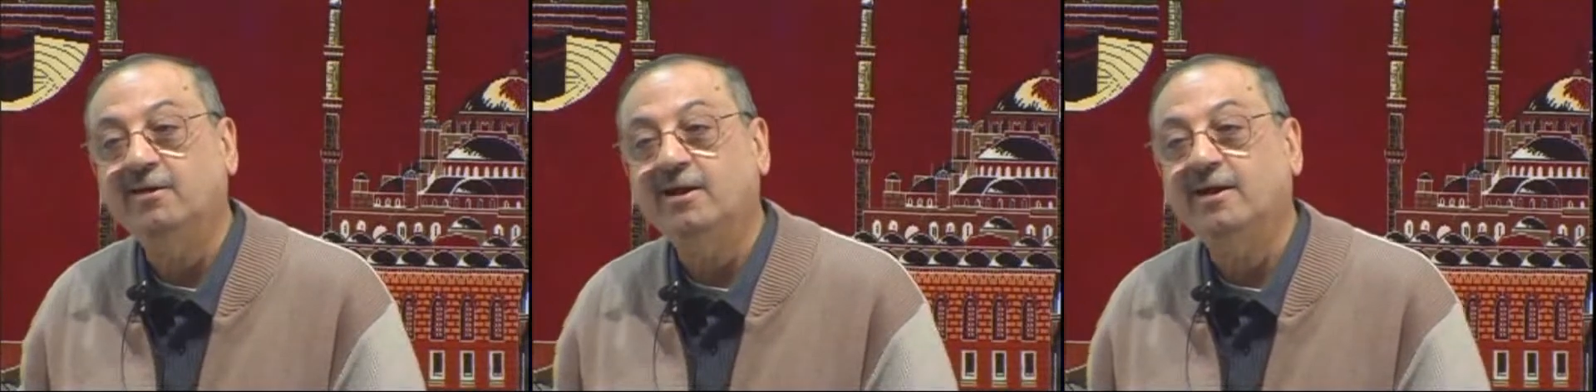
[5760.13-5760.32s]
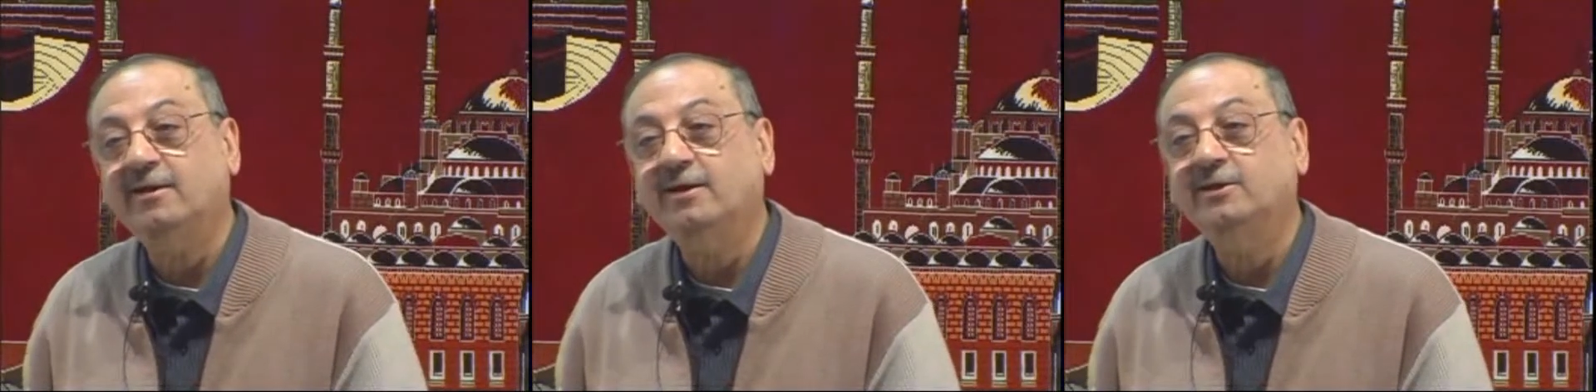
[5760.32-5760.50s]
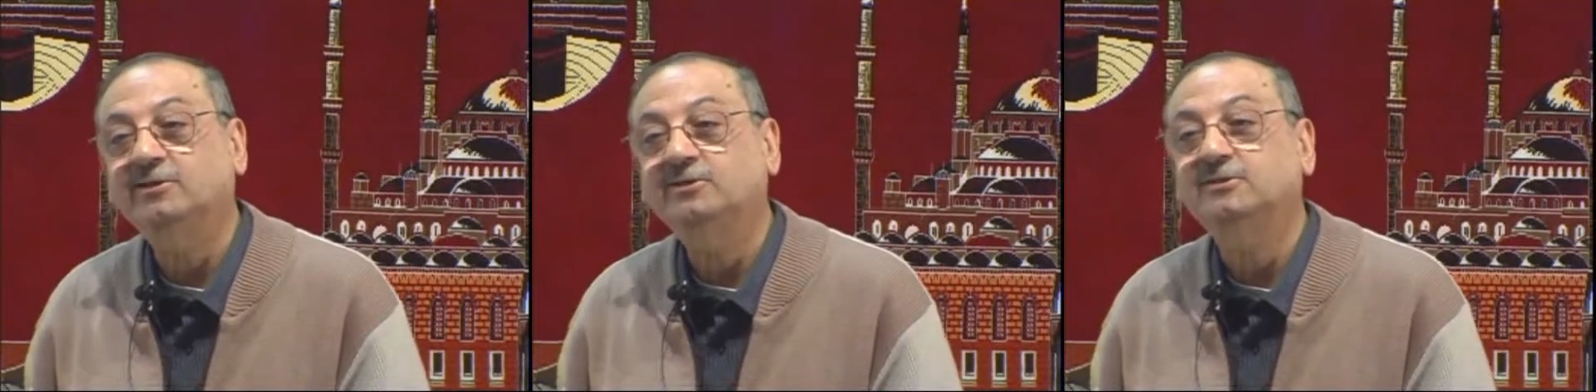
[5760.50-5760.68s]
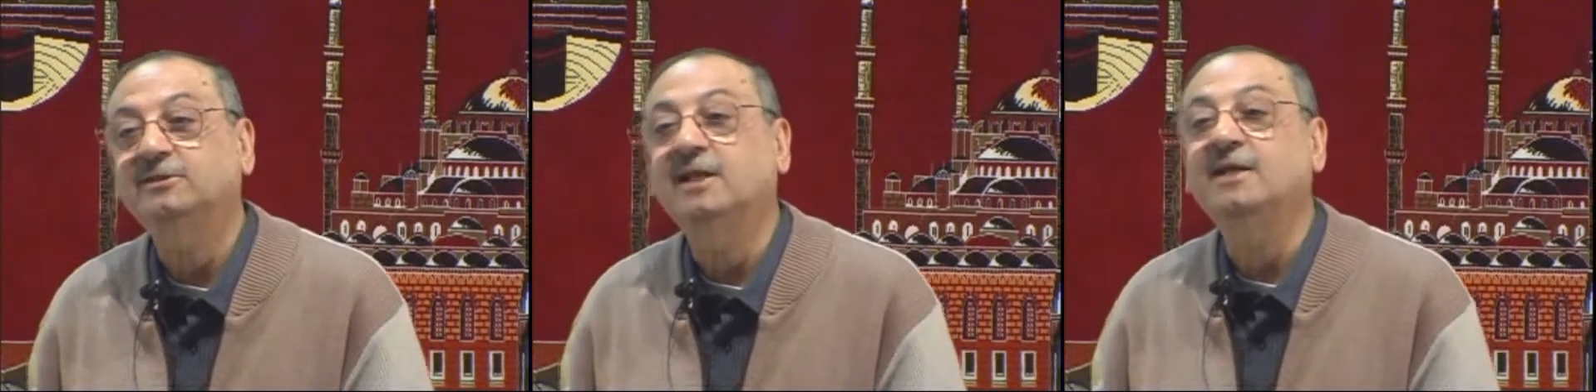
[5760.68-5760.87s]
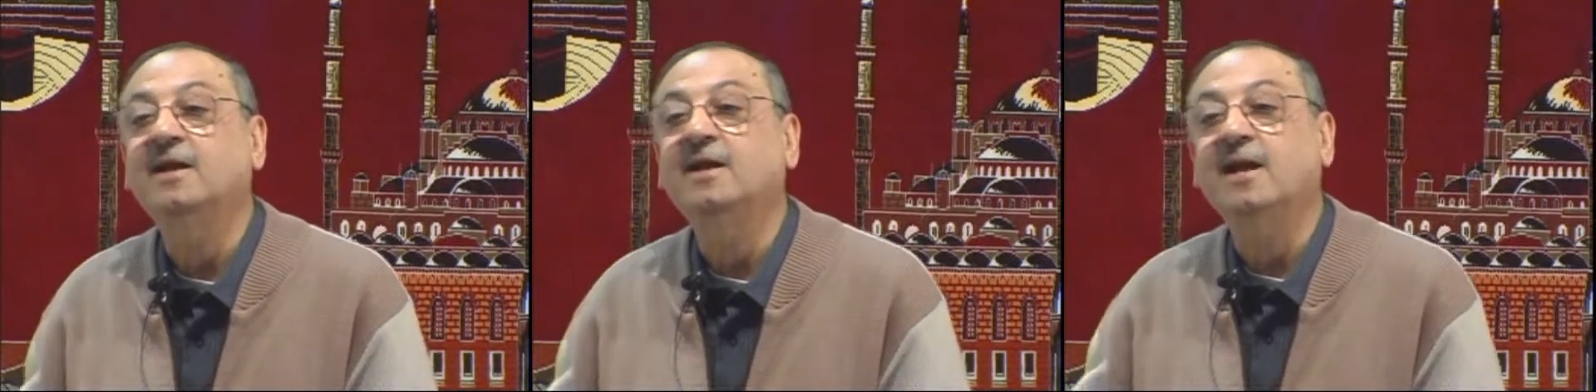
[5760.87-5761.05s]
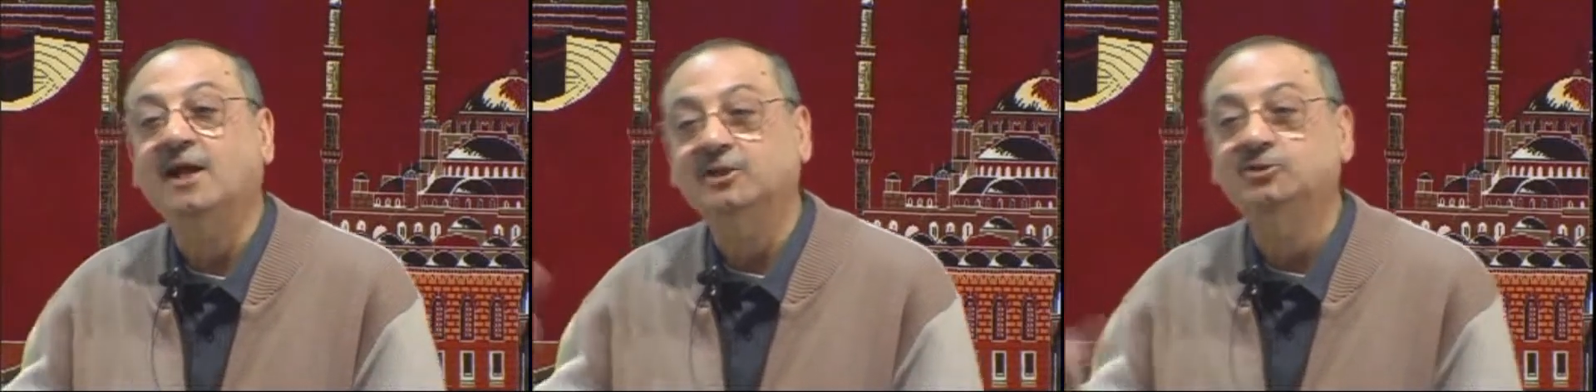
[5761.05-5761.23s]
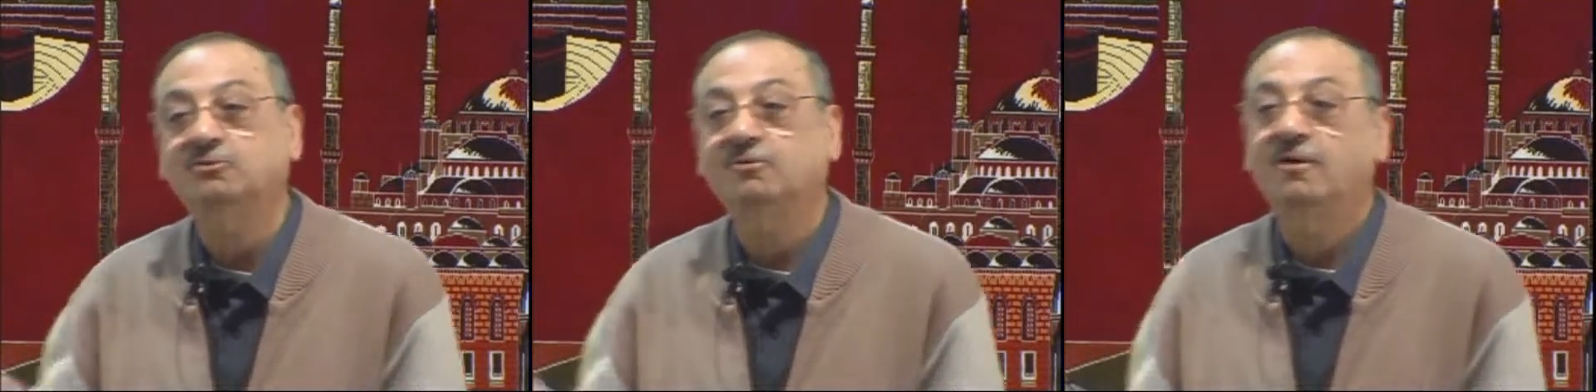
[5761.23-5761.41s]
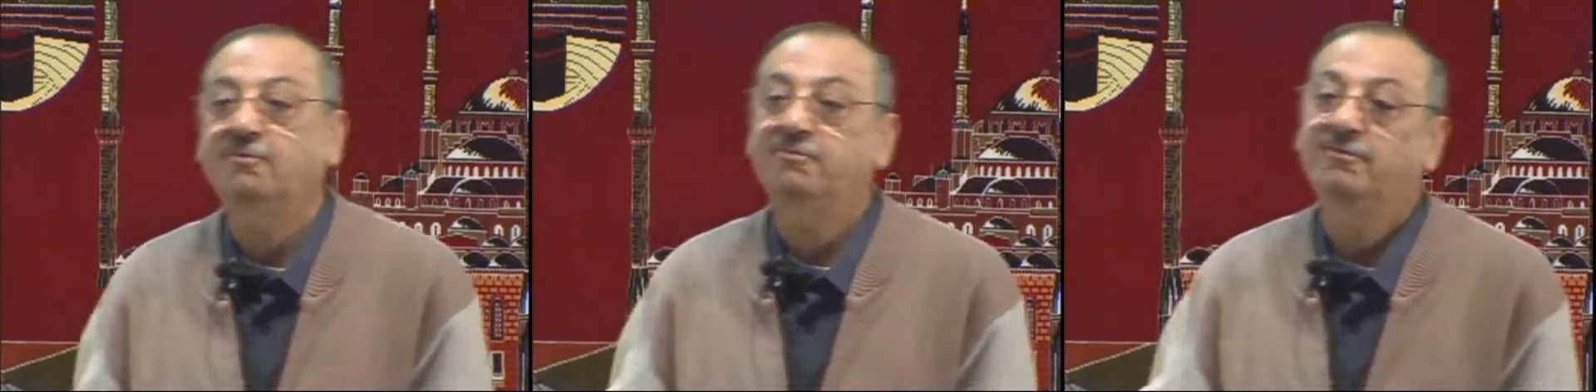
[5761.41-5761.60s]
letters, then in
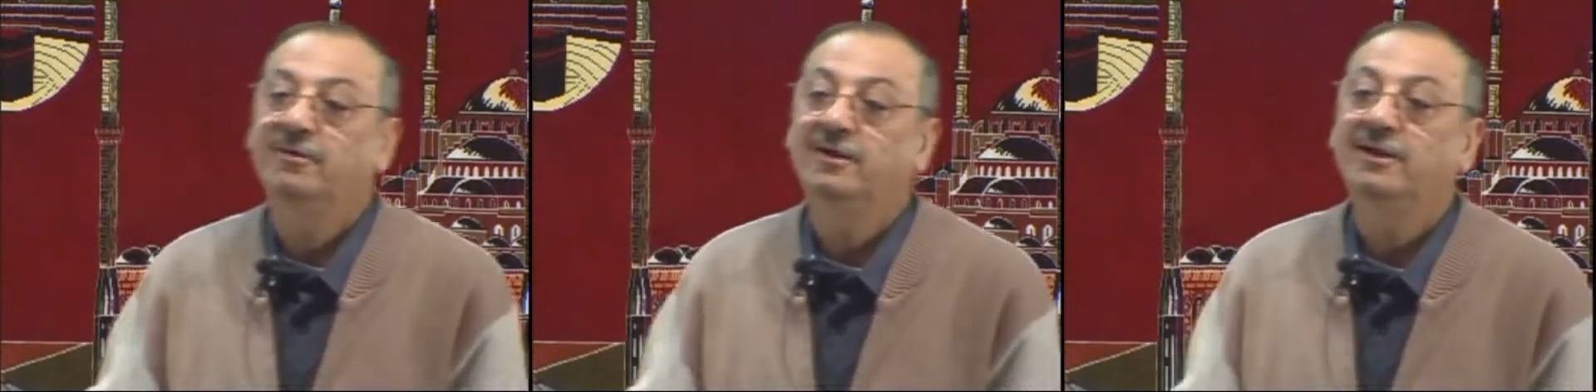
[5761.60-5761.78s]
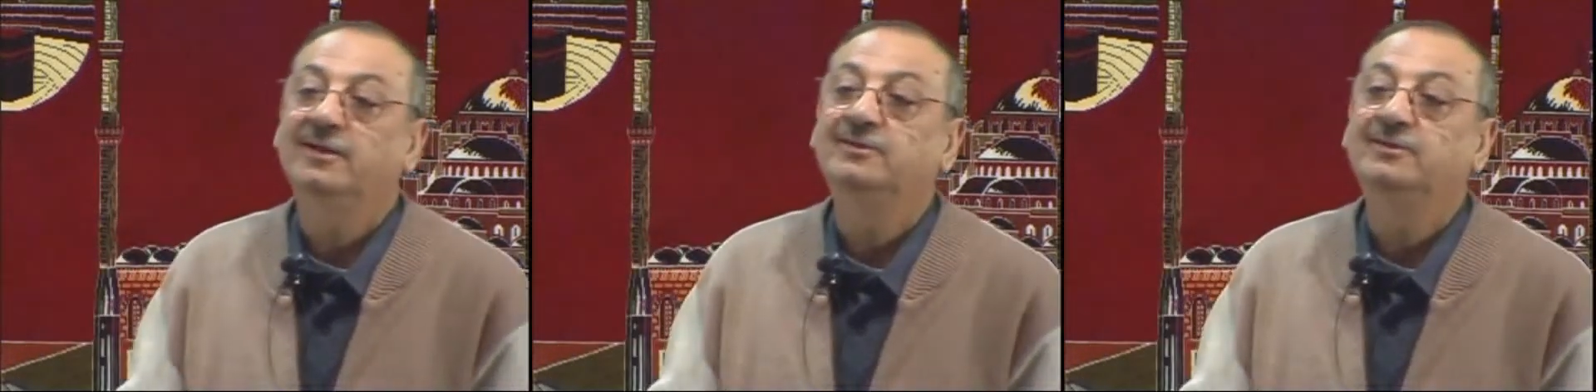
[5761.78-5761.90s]
Ajwaf,